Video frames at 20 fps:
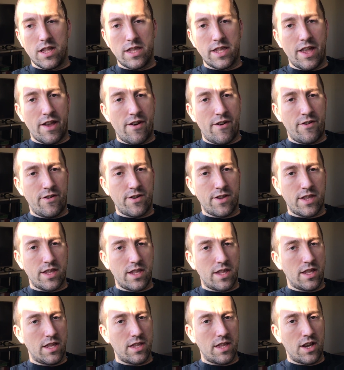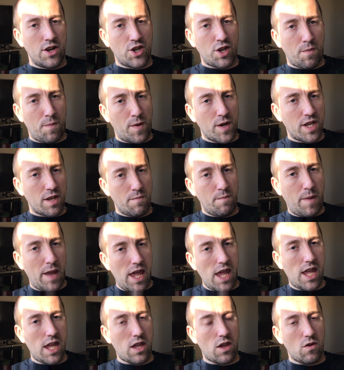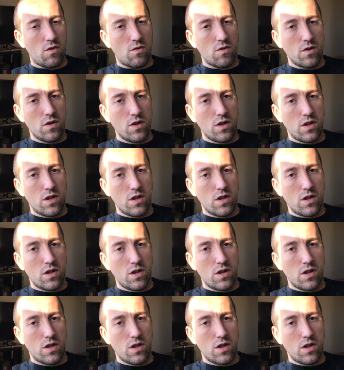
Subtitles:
there there's a person paying you